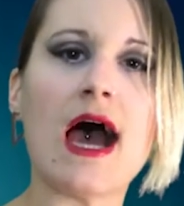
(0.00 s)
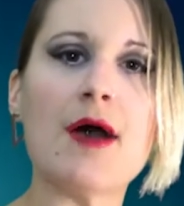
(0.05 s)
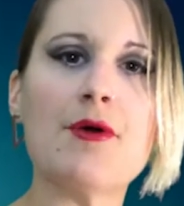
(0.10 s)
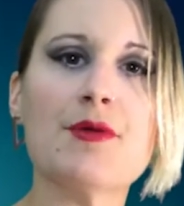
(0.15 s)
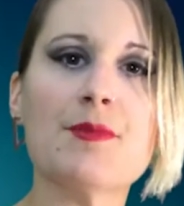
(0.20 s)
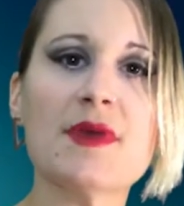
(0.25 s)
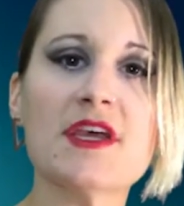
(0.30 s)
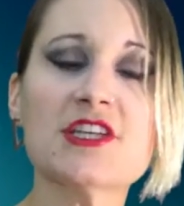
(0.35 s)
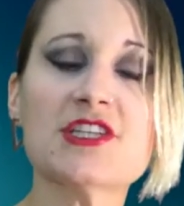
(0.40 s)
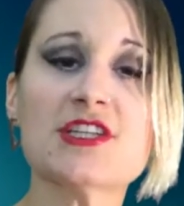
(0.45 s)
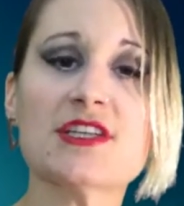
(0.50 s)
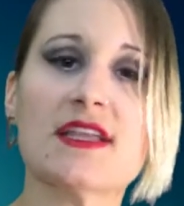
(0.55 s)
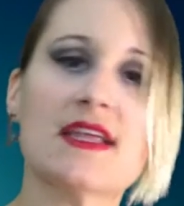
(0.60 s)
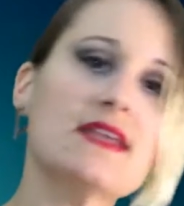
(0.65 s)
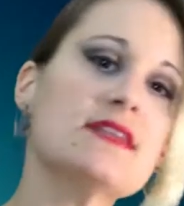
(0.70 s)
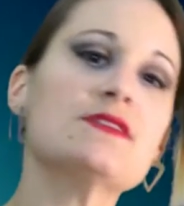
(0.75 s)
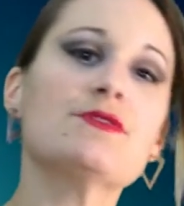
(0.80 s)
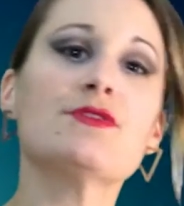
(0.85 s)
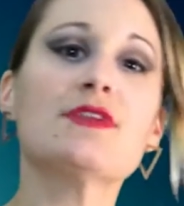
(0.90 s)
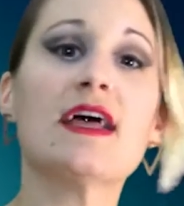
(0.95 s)
Our mission
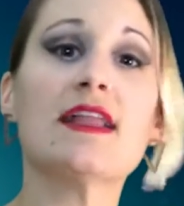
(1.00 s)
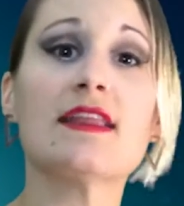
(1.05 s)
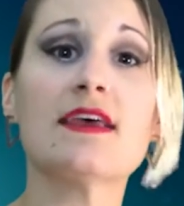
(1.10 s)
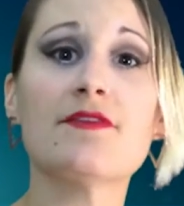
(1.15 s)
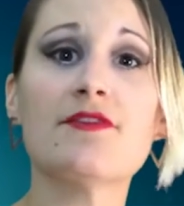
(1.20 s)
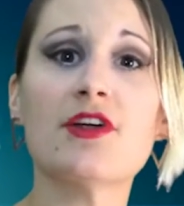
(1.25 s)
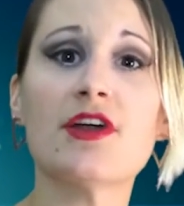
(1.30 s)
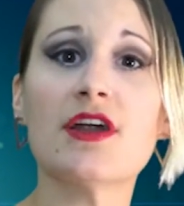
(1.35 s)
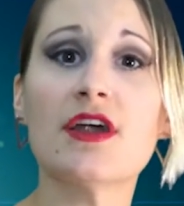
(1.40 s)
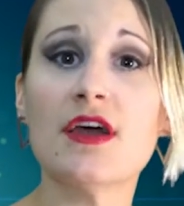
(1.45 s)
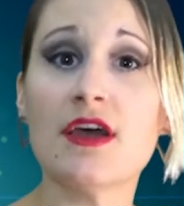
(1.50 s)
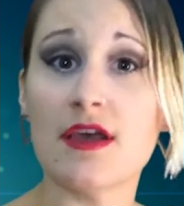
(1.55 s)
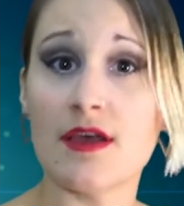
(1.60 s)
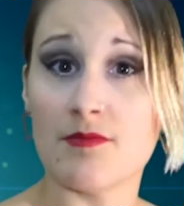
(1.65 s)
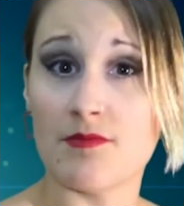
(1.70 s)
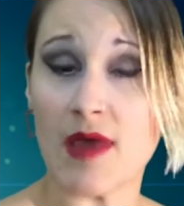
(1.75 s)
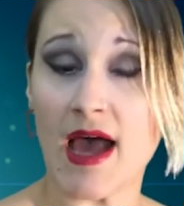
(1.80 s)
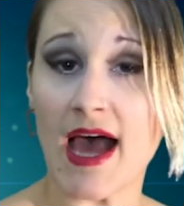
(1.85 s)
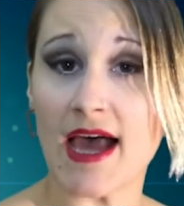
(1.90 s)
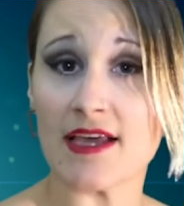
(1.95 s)
is to deliver
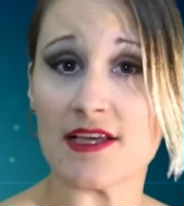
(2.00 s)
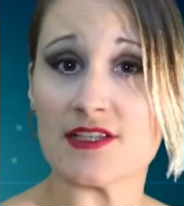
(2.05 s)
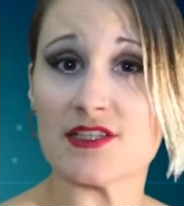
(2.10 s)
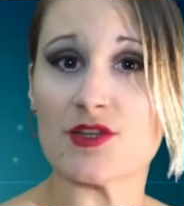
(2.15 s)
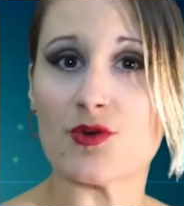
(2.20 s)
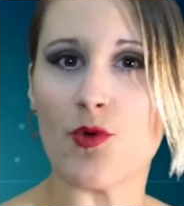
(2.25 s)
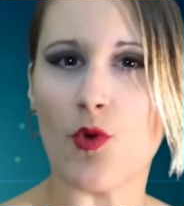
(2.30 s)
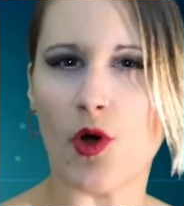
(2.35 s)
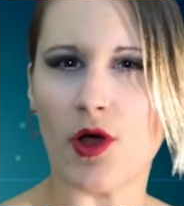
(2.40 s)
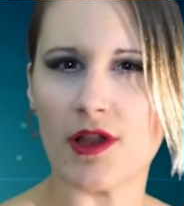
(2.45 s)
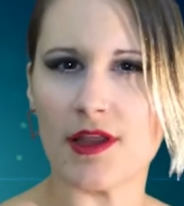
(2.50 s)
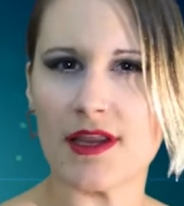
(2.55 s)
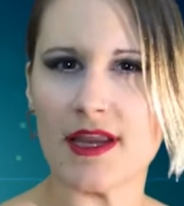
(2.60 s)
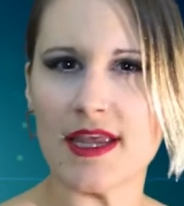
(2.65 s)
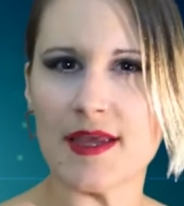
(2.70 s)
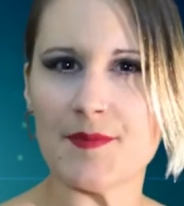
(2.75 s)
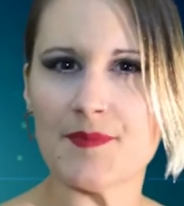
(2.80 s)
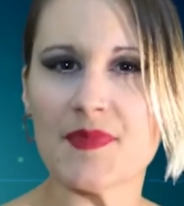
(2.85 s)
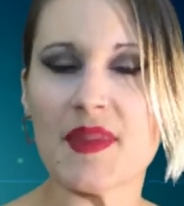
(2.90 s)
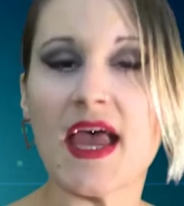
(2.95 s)
highest
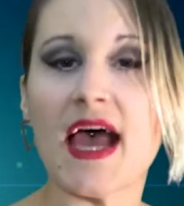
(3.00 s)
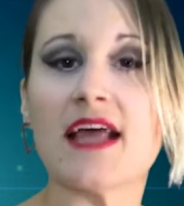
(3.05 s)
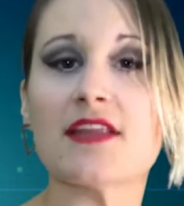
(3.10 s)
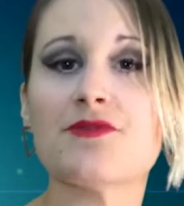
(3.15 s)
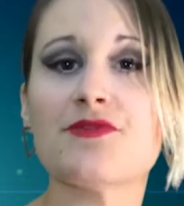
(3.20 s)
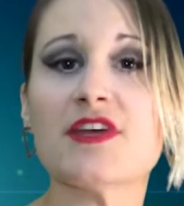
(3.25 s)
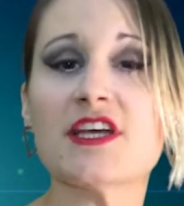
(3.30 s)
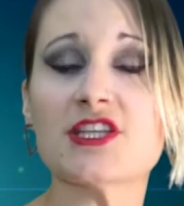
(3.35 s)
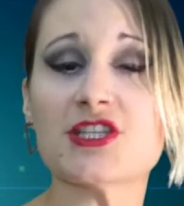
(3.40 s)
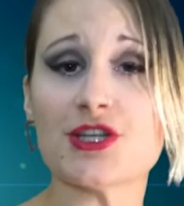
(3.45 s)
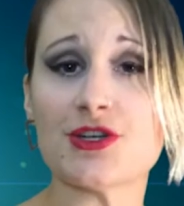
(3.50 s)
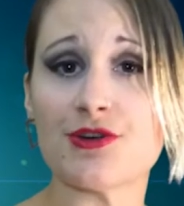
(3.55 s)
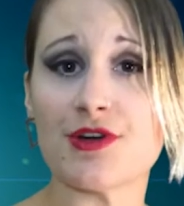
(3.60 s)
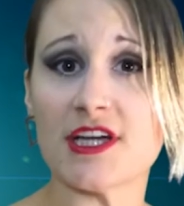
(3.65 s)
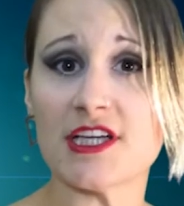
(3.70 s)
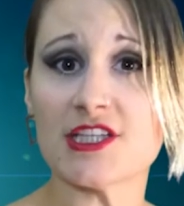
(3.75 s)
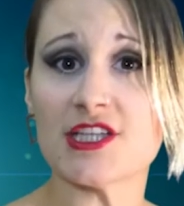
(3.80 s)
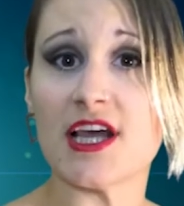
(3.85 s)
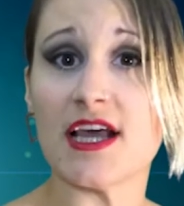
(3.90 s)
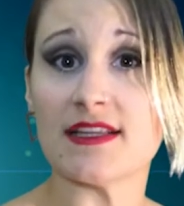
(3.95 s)
quality and
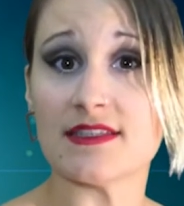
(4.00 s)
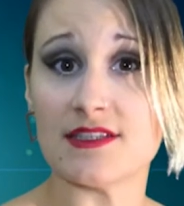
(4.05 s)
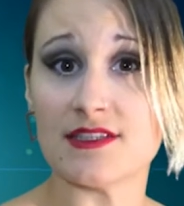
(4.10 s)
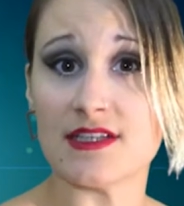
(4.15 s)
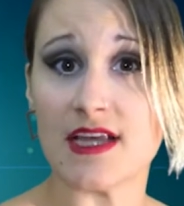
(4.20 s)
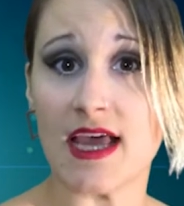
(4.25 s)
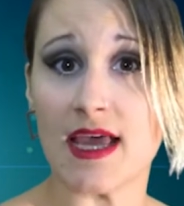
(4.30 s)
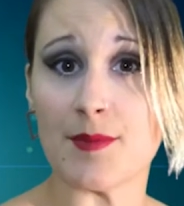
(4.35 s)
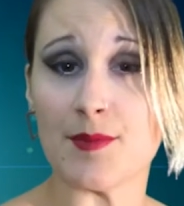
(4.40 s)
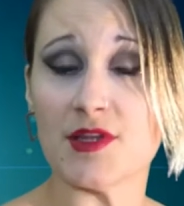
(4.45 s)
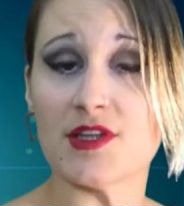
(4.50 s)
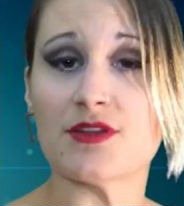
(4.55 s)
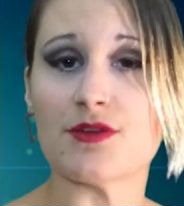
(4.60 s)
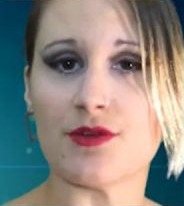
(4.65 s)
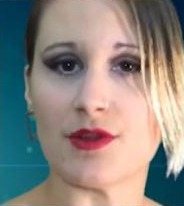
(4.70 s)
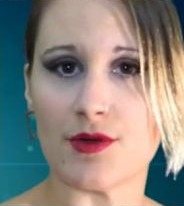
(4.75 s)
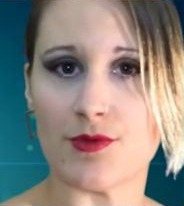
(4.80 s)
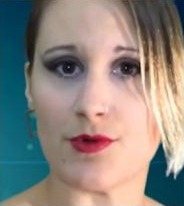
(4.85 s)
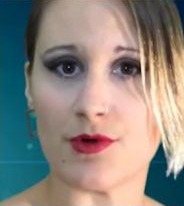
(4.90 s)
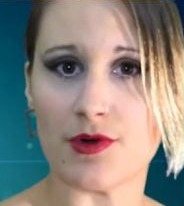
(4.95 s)
feature-rich entertainment
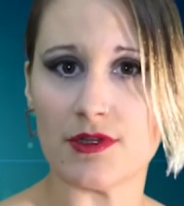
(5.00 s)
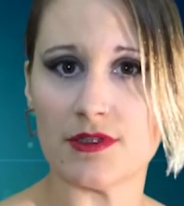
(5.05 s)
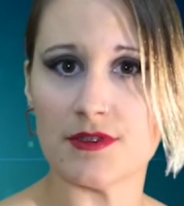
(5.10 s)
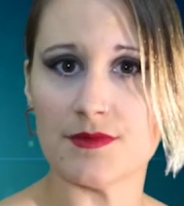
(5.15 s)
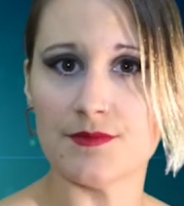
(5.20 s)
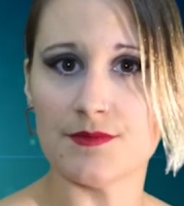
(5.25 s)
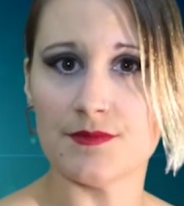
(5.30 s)
to the world.